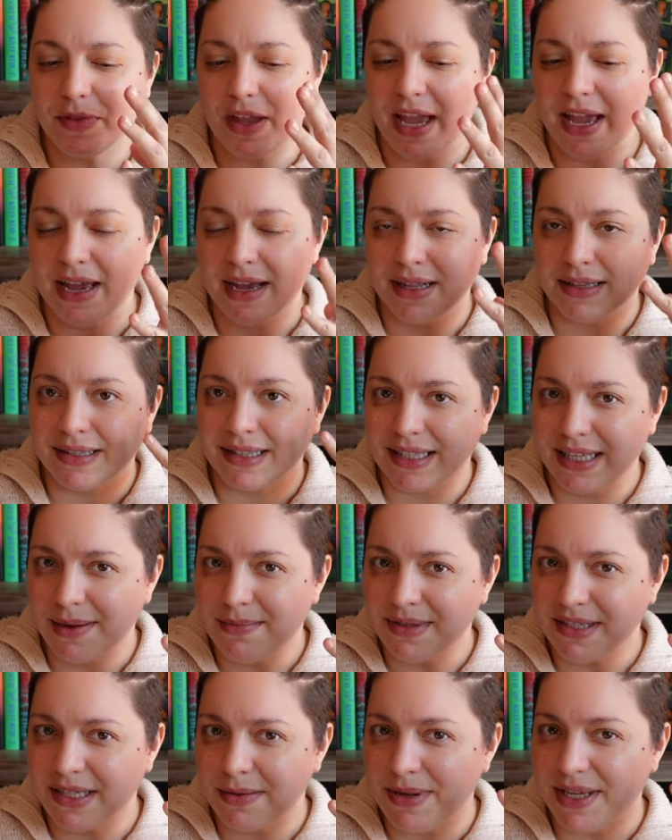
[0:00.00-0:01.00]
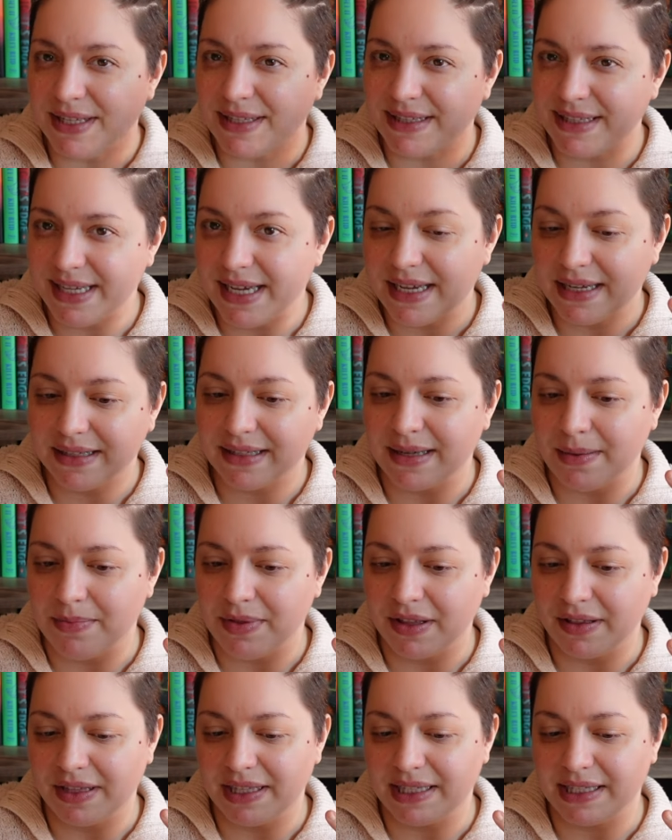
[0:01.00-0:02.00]
and seems to be seeing
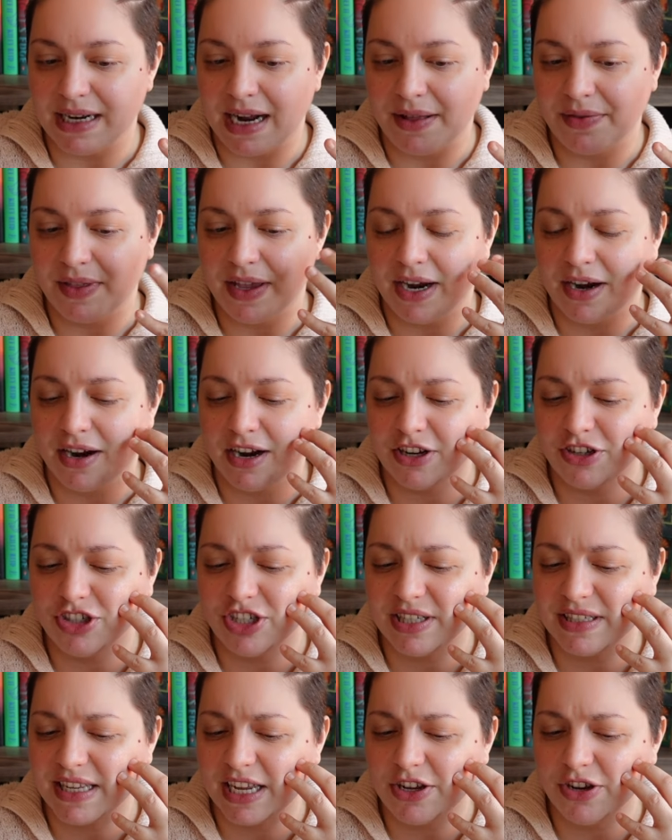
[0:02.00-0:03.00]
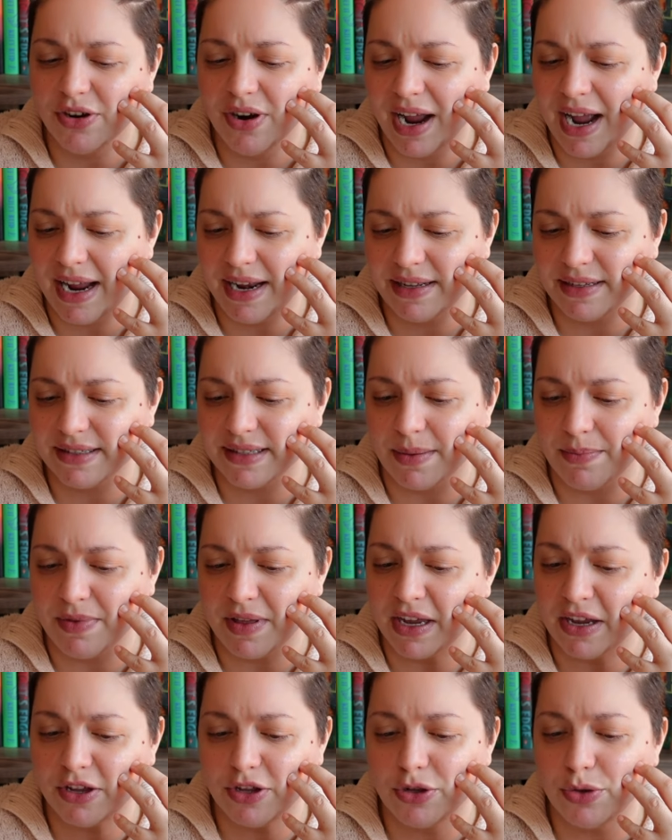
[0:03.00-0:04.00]
something that's not there. And she's like, You're hiding
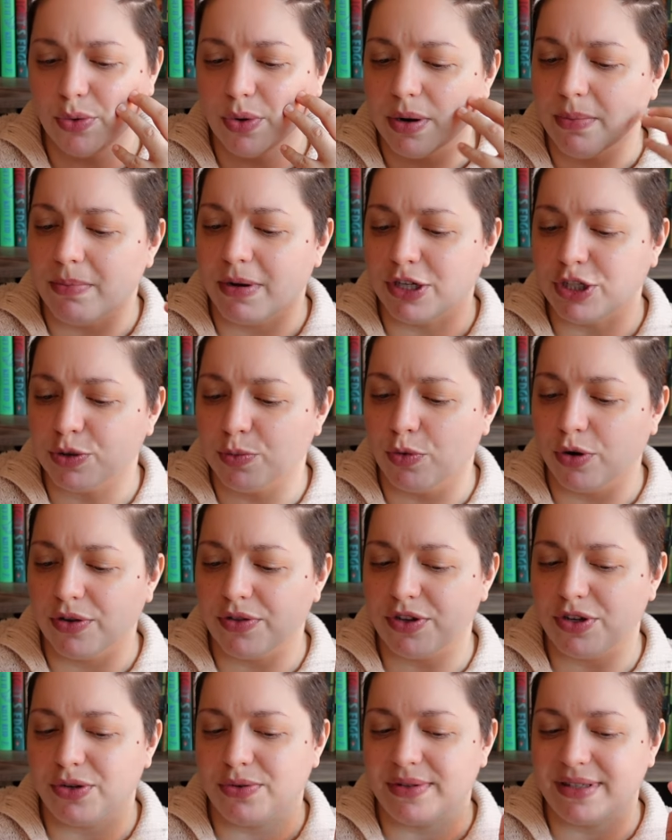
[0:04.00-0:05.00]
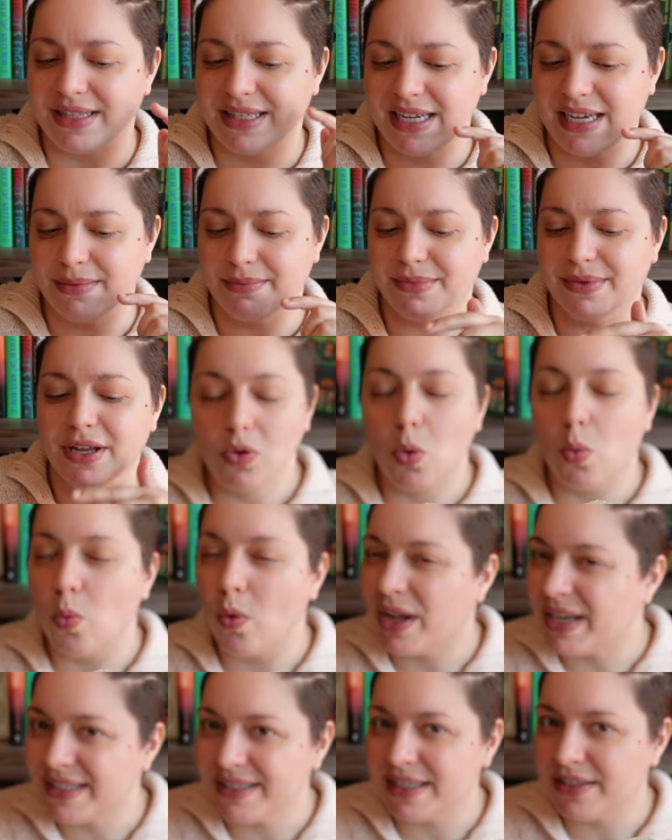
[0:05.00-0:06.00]
something. You are much more than you seem.
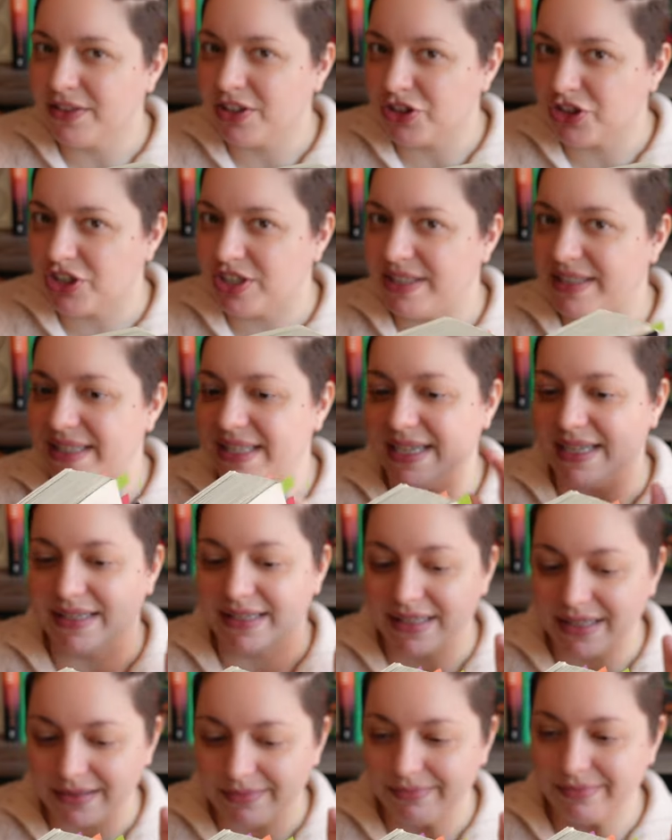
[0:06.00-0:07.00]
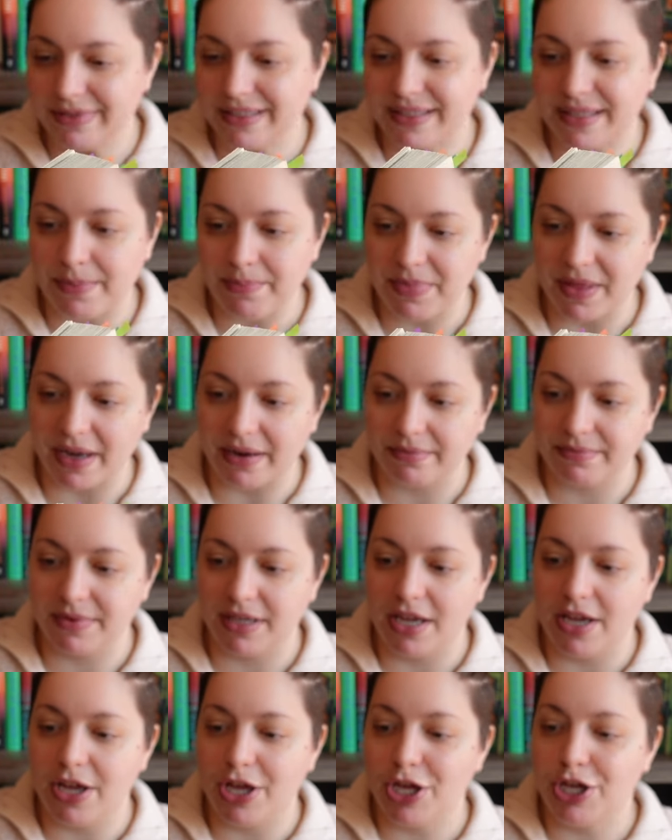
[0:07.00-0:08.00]
What is it that she sees? Something
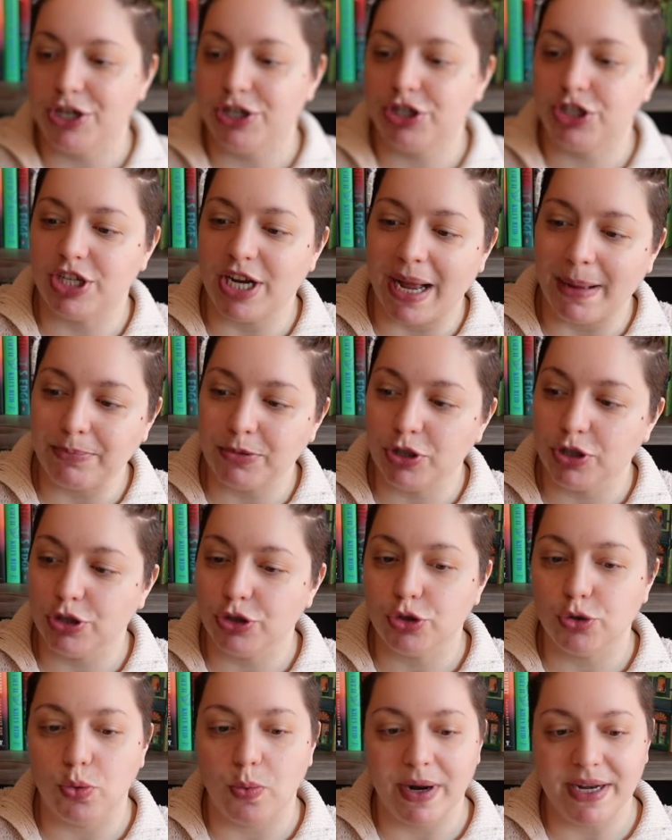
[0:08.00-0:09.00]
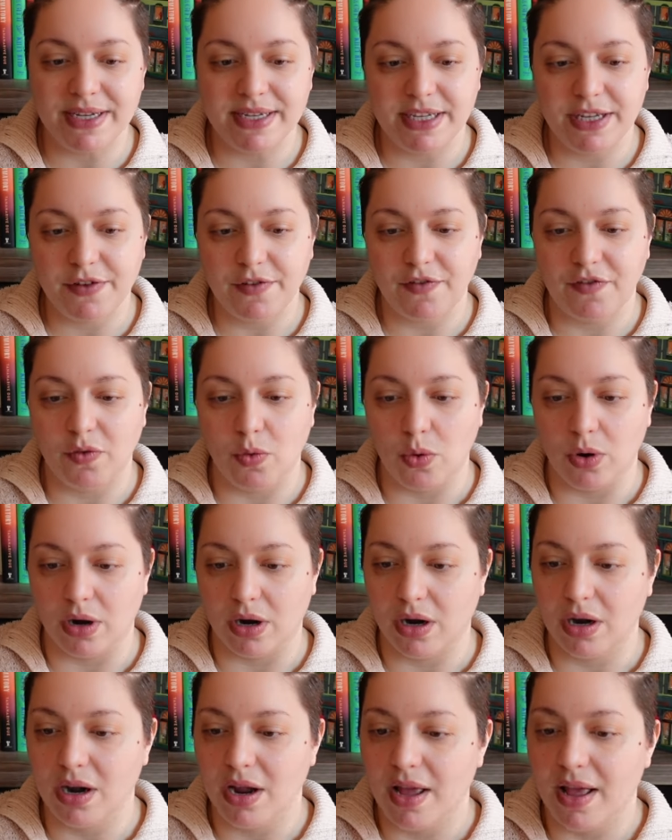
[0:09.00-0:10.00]
chapter
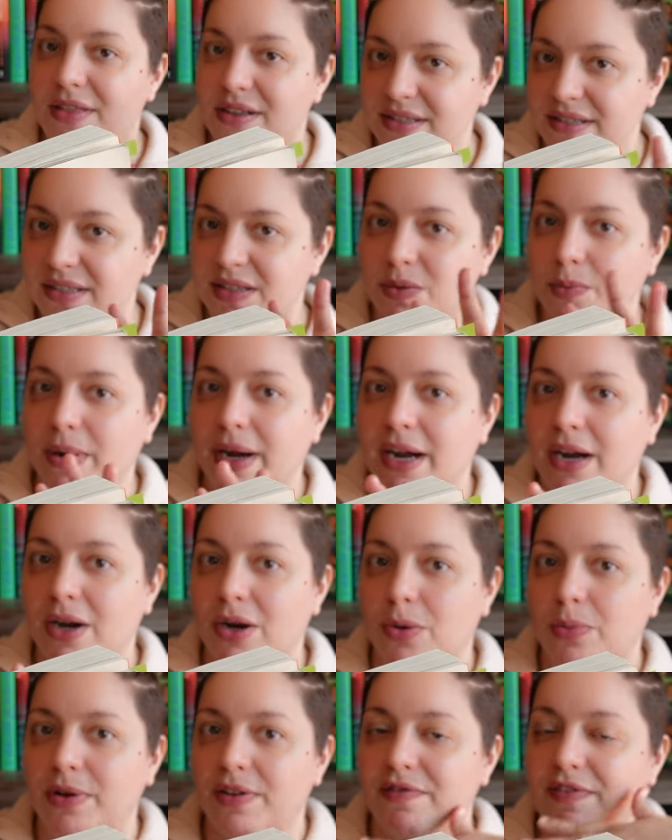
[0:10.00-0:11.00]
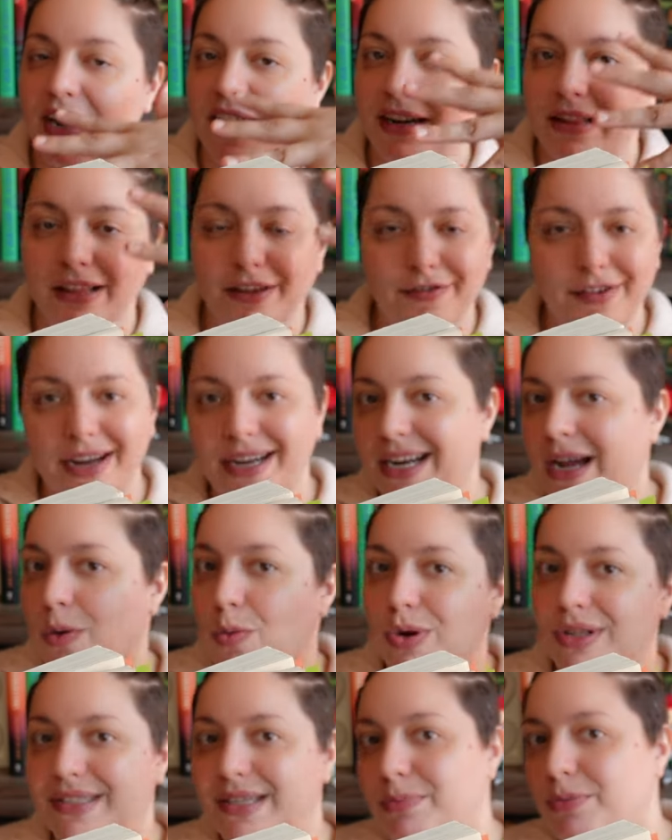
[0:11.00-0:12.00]
24. This is where we finally find out
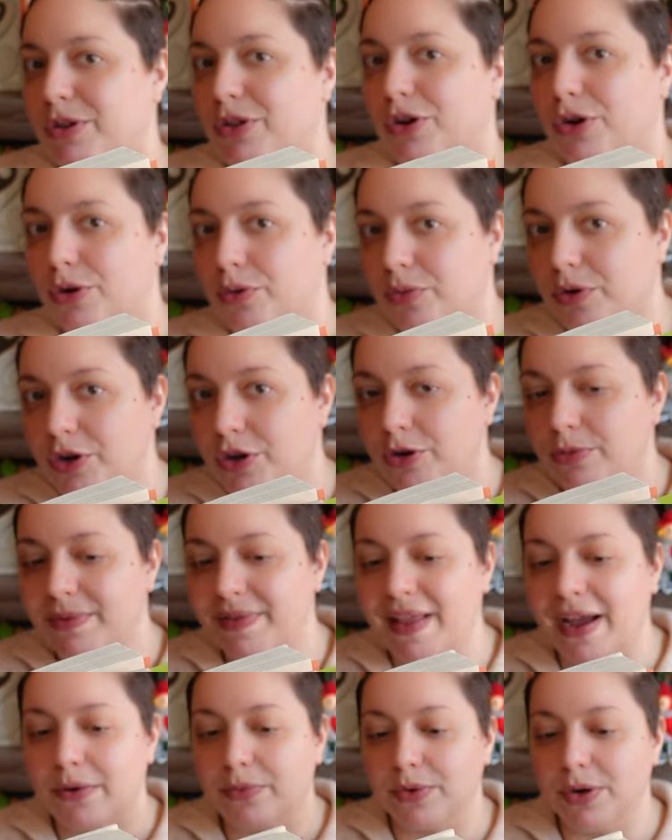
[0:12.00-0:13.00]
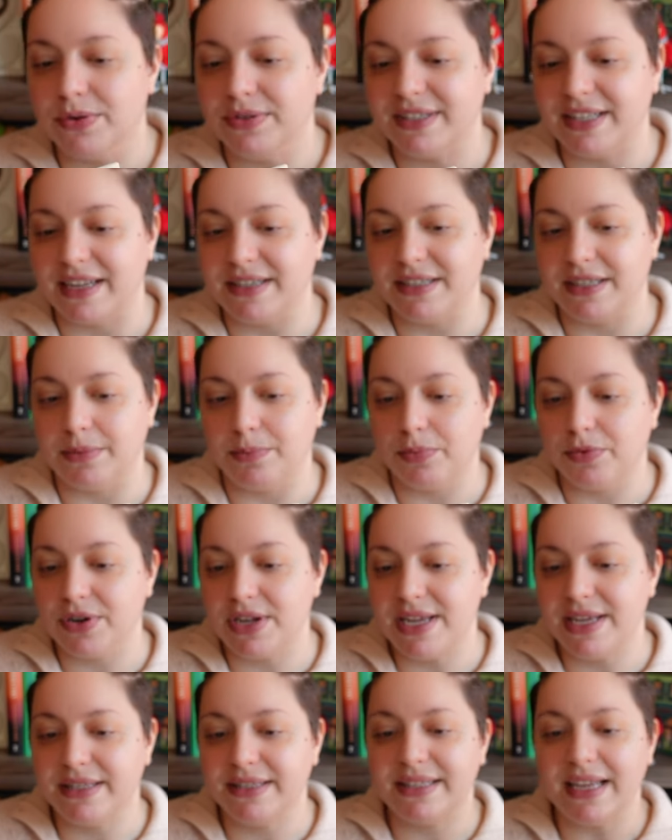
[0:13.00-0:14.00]
what's up with her room and that rose scented
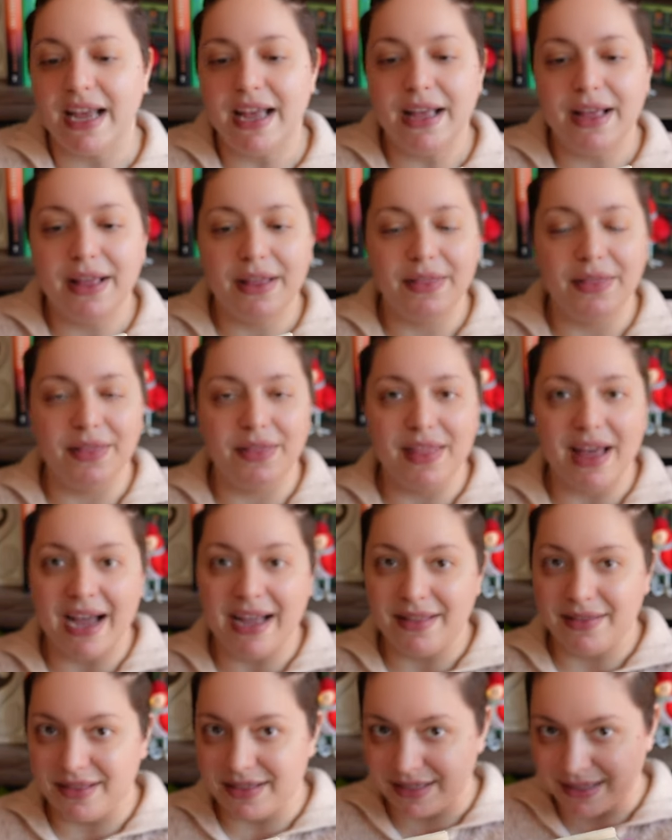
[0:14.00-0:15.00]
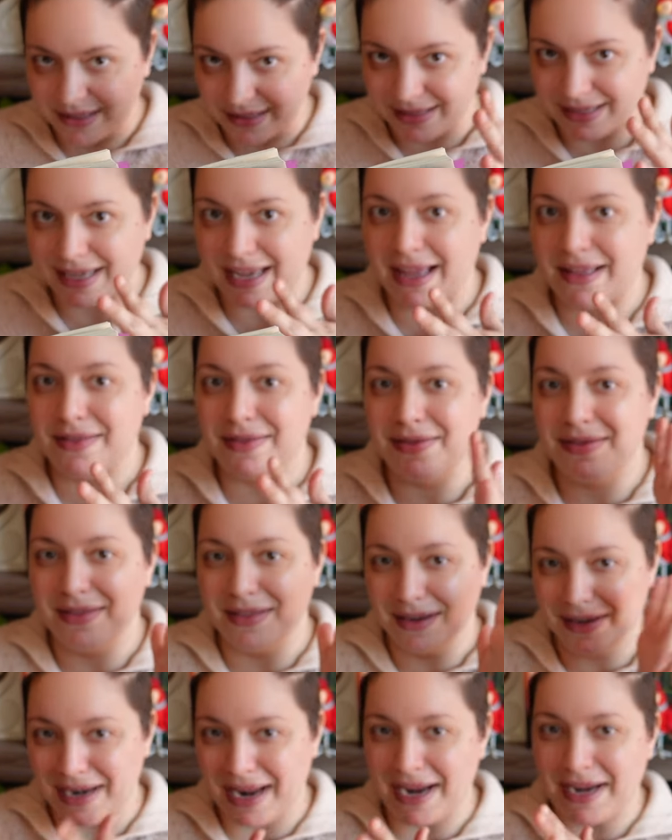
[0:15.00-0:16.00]
breeze that this is again
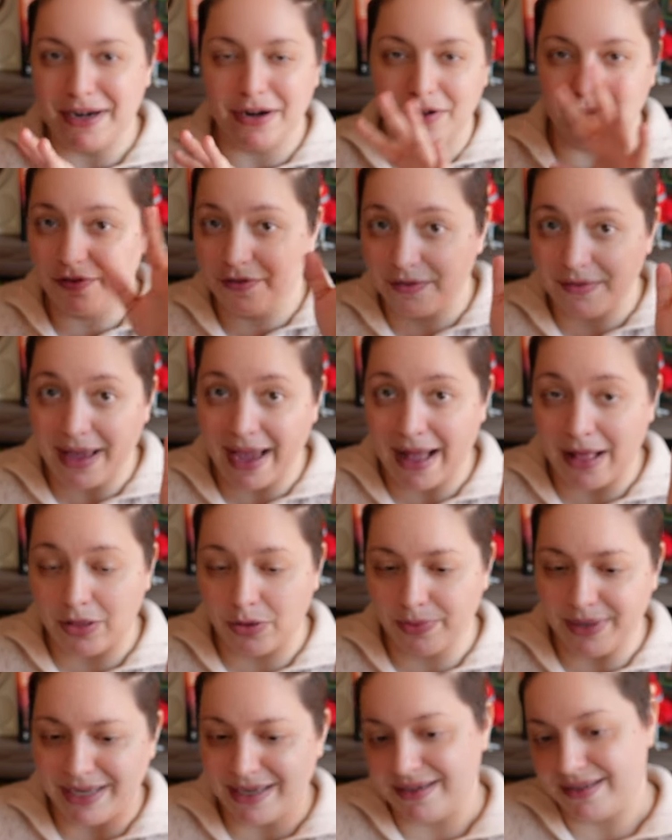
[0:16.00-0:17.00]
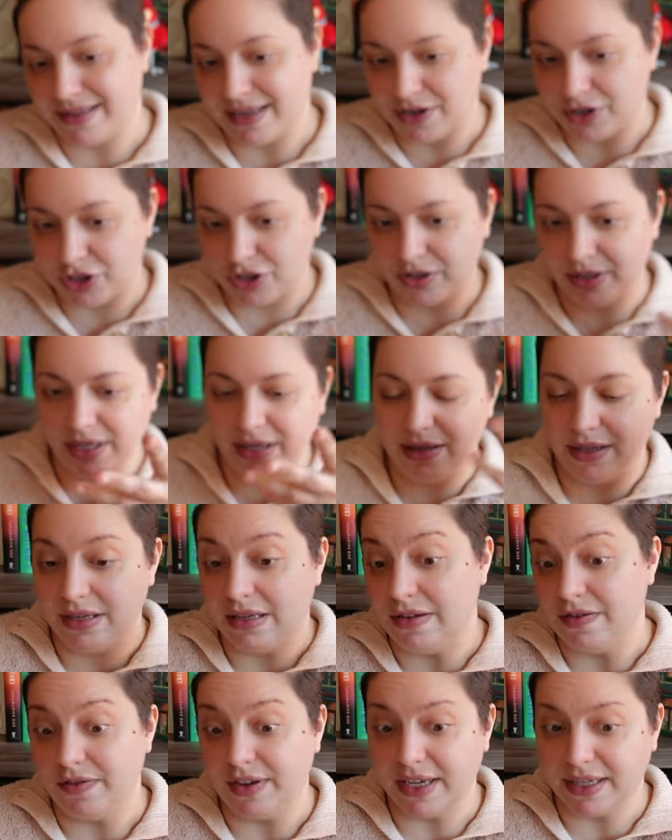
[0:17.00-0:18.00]
the night of Halloween essentially,
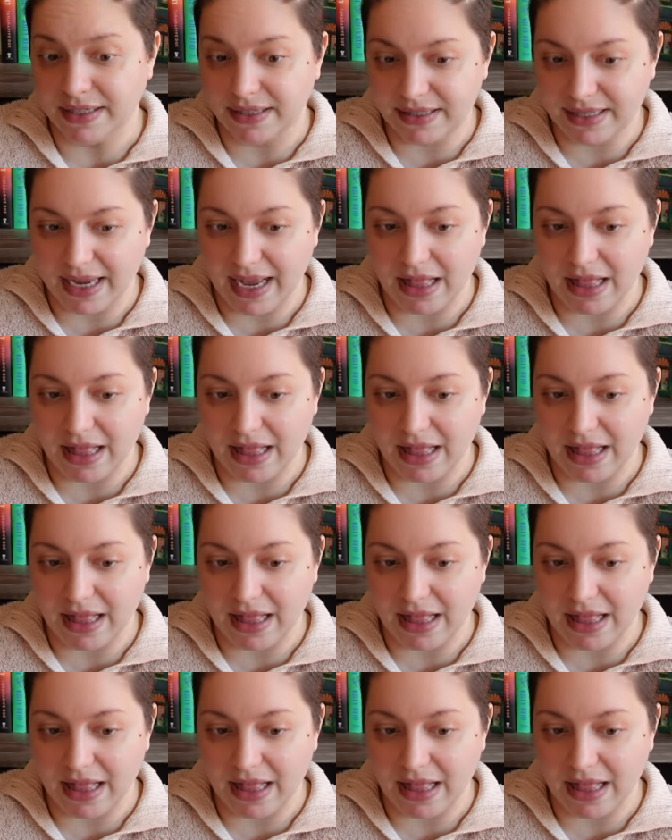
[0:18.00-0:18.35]
ye fantasy